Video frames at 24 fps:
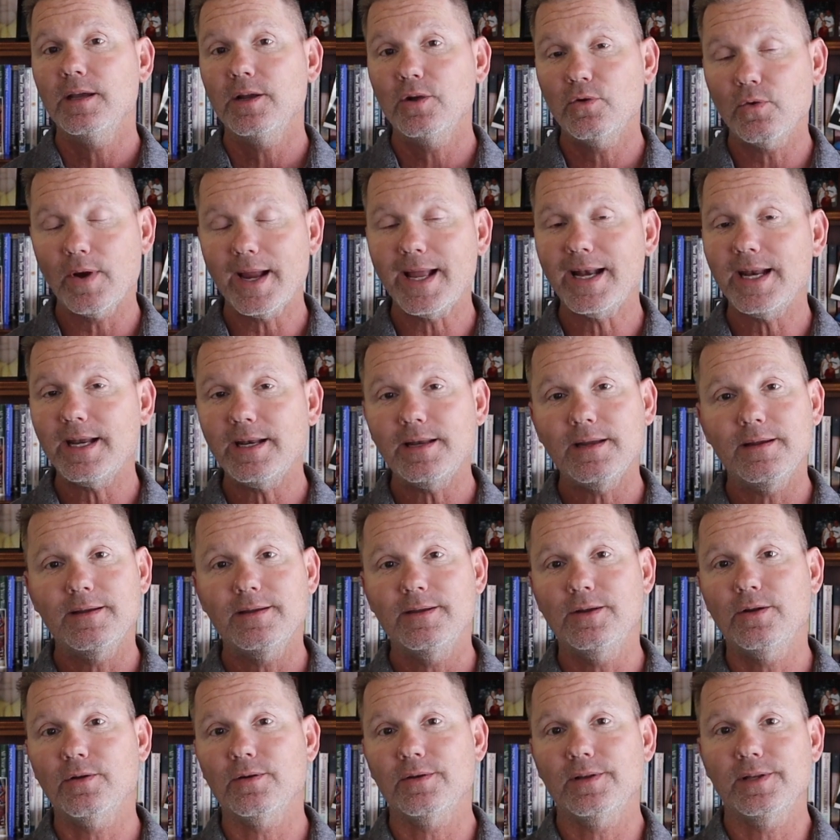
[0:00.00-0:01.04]
Granted,
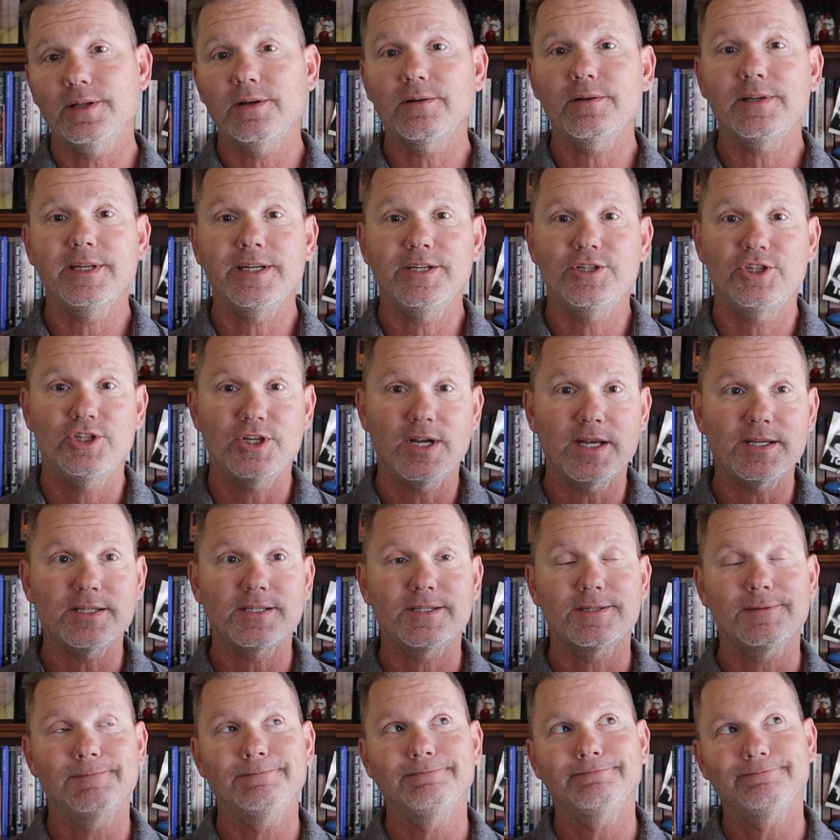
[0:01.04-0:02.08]
you're literally
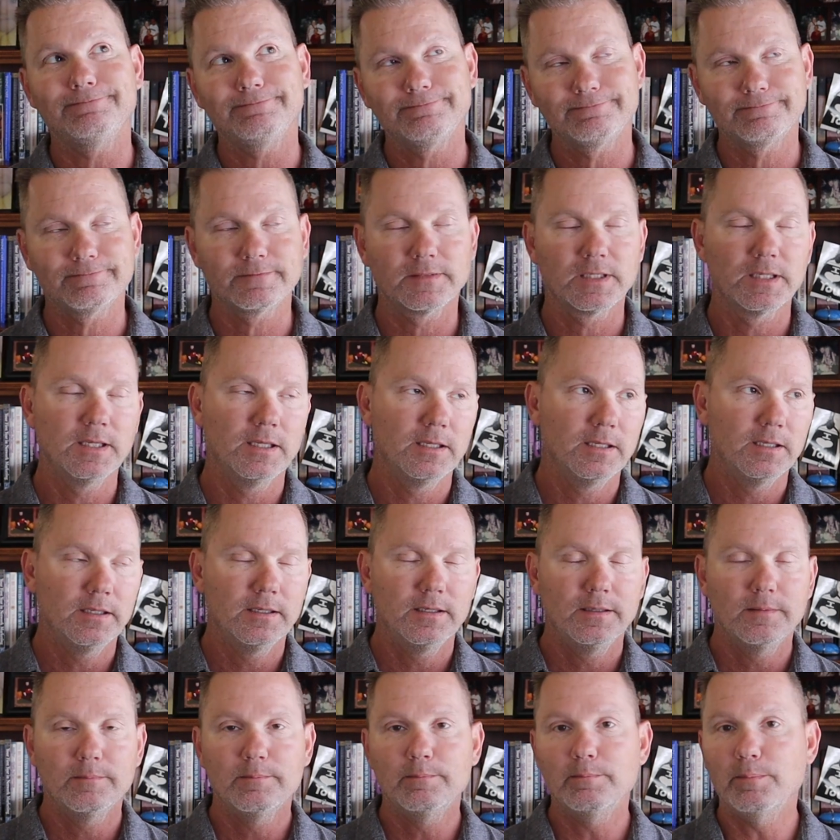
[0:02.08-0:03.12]
just
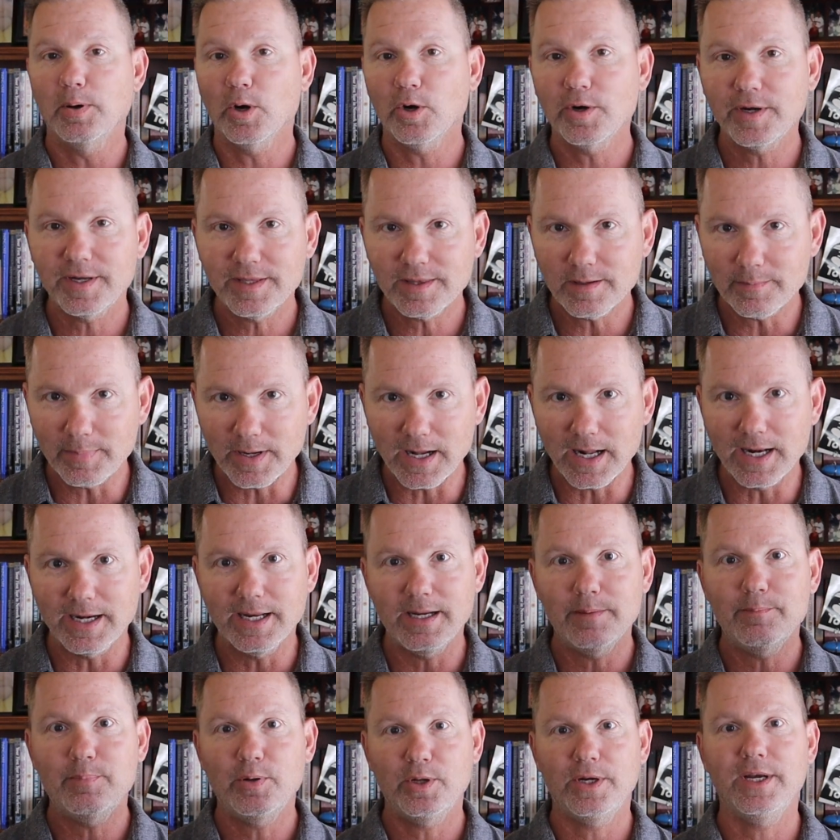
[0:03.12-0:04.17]
burning the
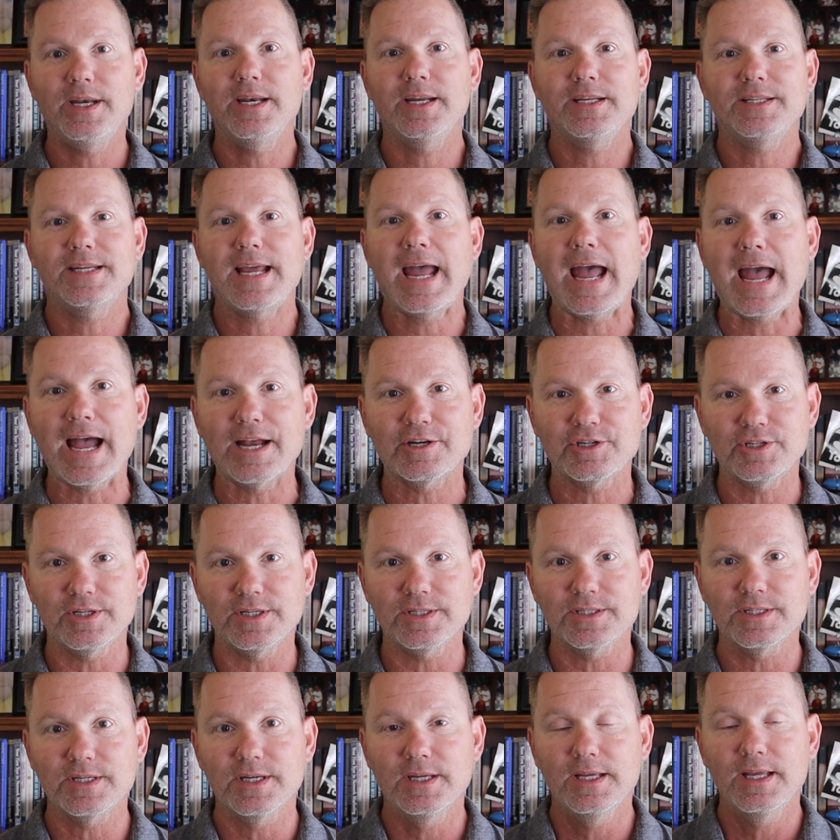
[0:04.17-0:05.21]
body, putting it to
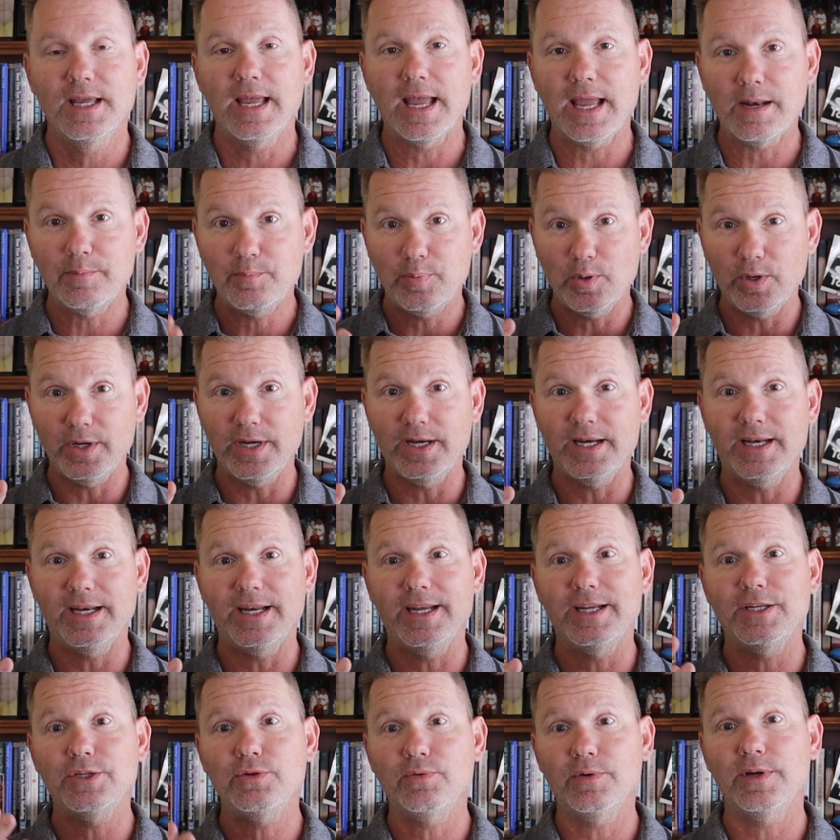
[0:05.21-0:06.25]
ashes, and putting it
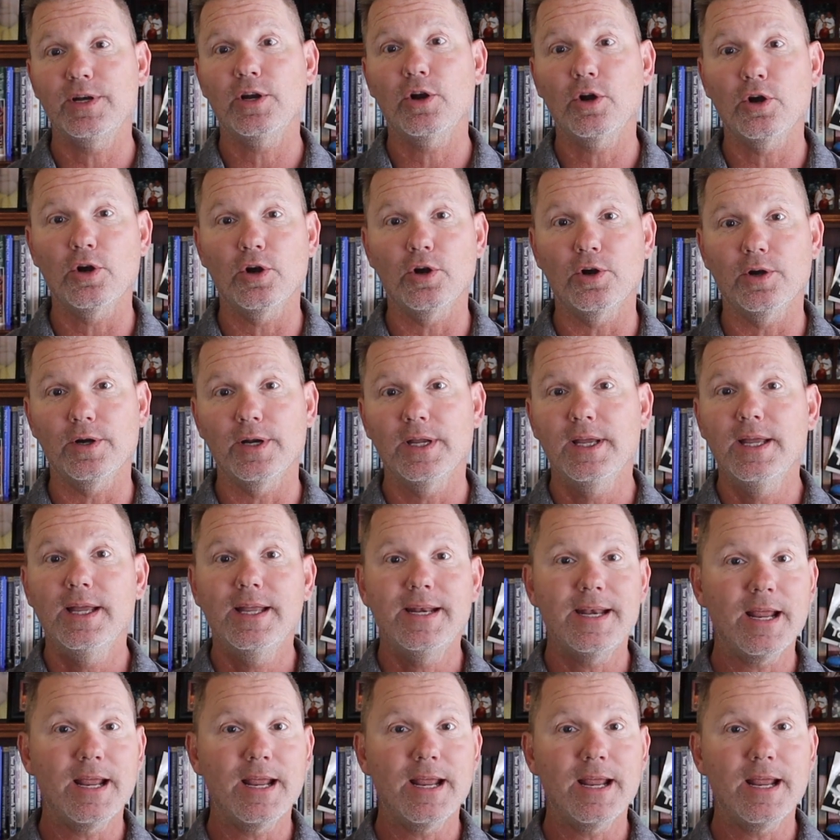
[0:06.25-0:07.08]
into an urn.